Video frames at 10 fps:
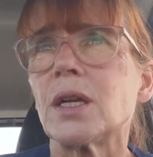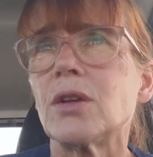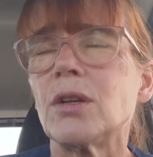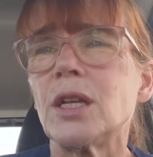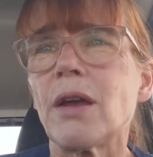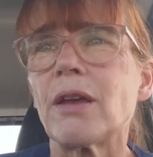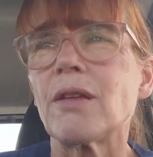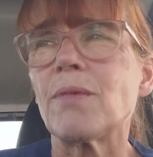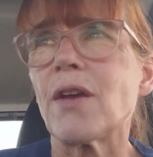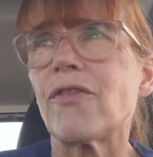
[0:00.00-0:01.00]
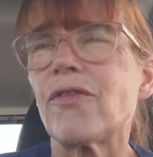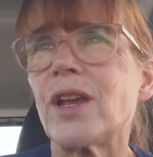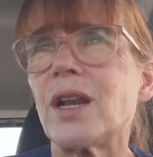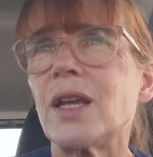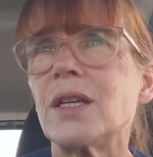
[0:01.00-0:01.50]
you're denying them their
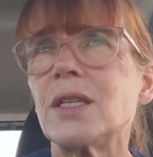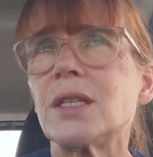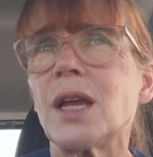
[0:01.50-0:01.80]
feelings,